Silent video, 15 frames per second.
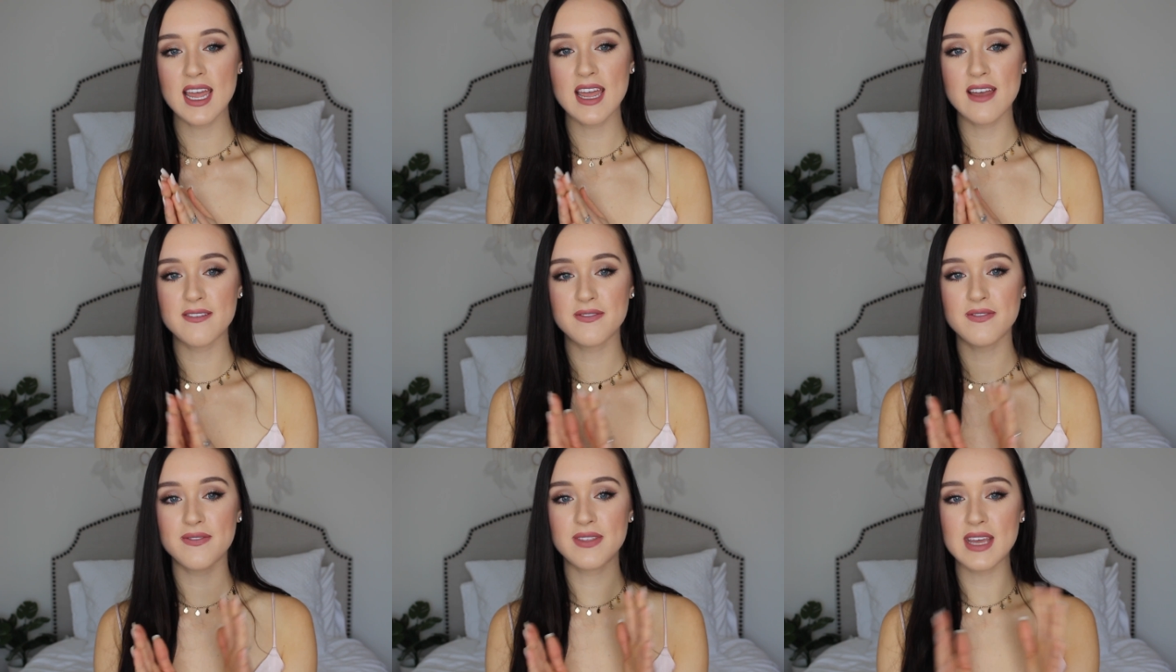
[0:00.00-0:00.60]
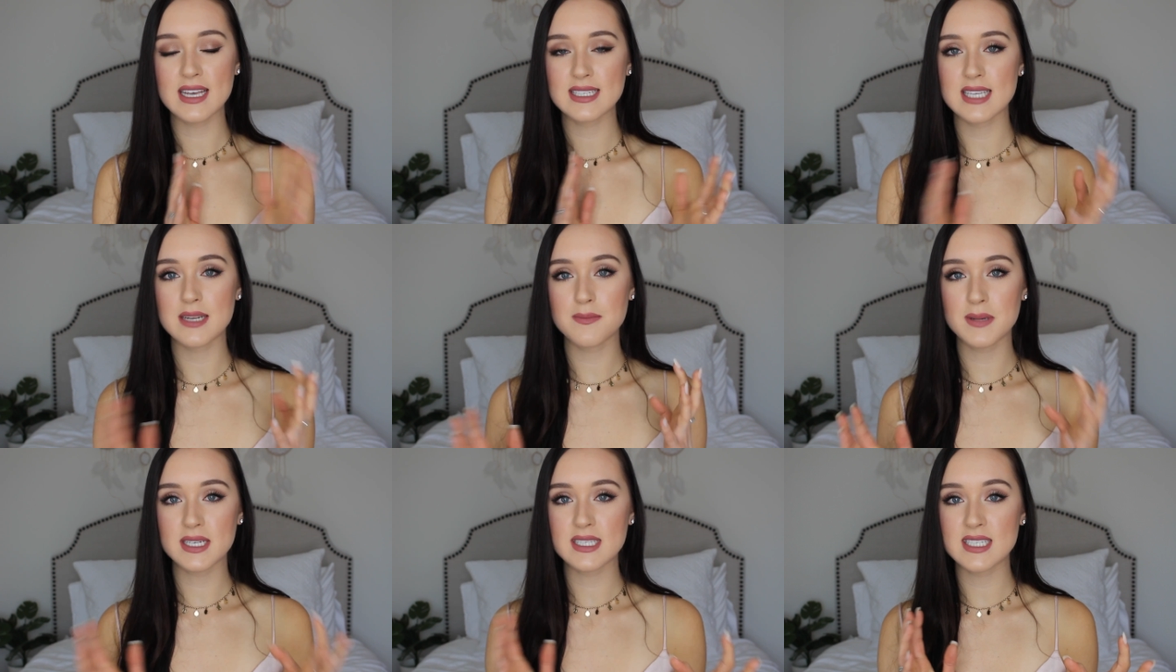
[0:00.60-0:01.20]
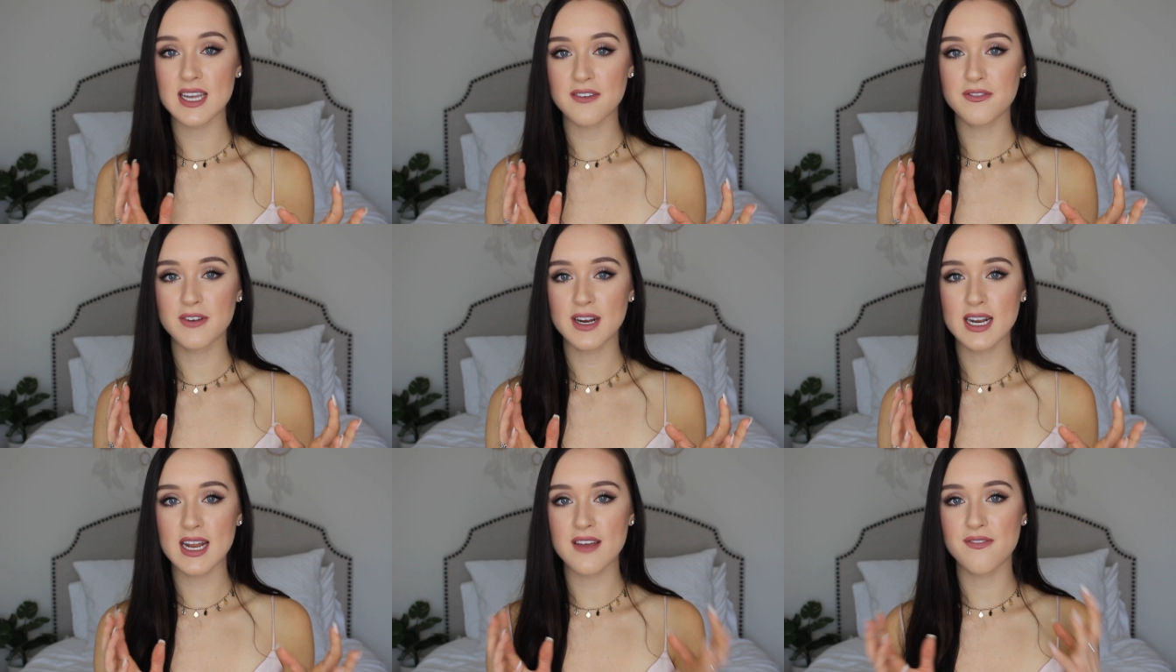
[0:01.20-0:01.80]
if things had been
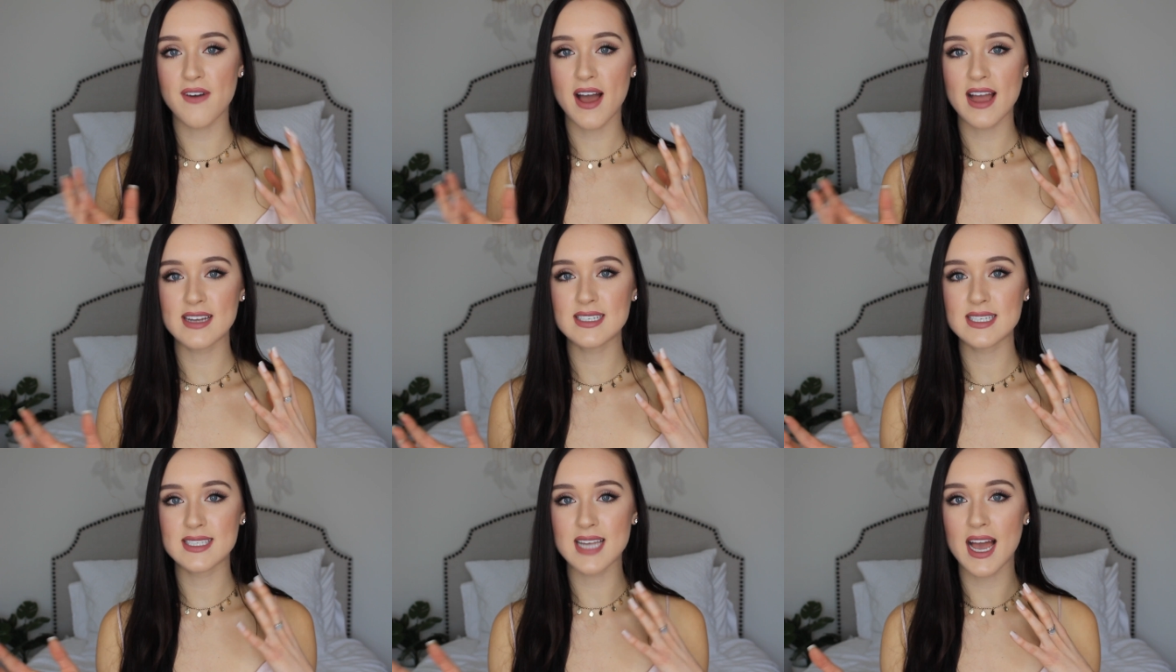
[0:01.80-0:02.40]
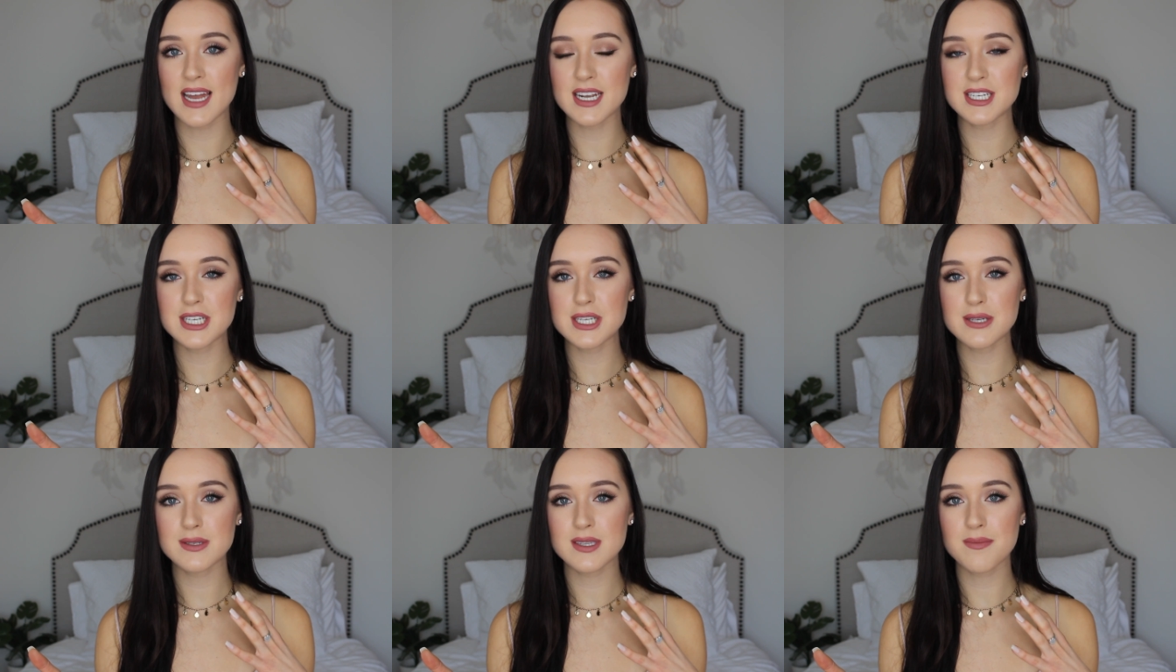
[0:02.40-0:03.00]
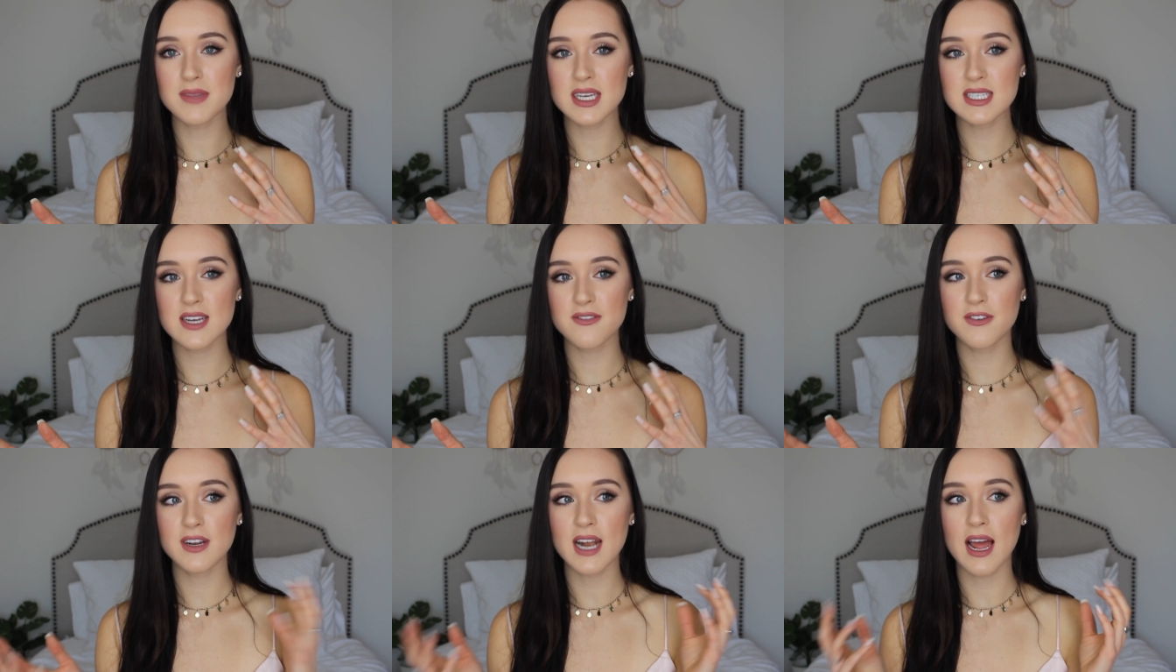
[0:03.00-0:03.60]
different, if I had decided to do something
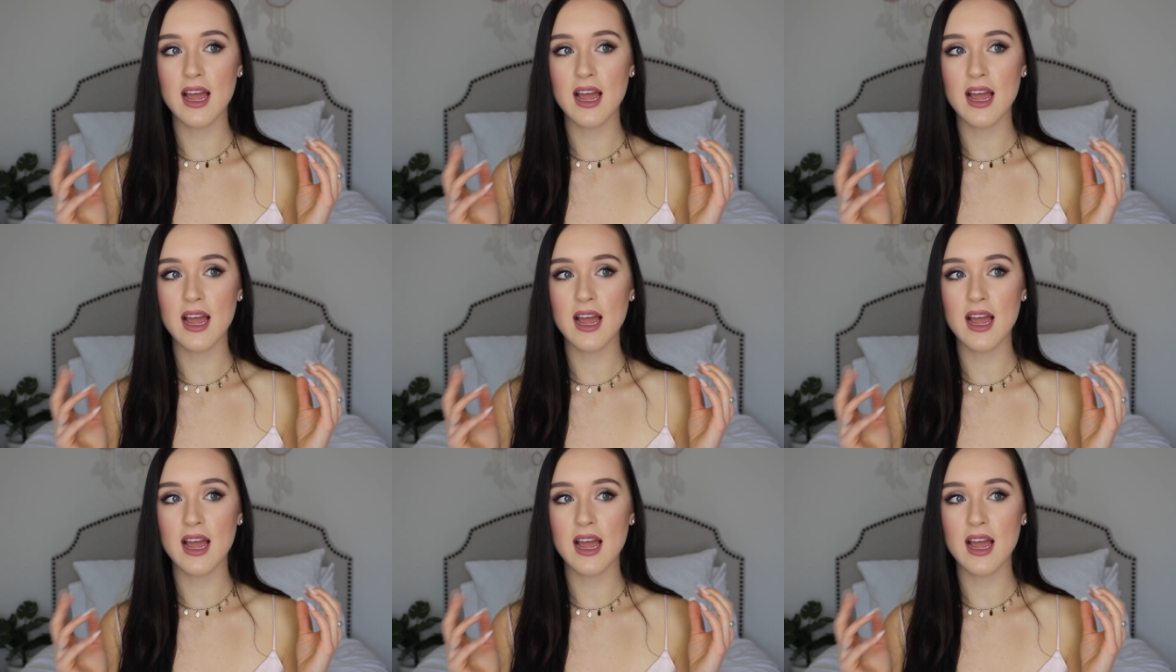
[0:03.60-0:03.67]
different.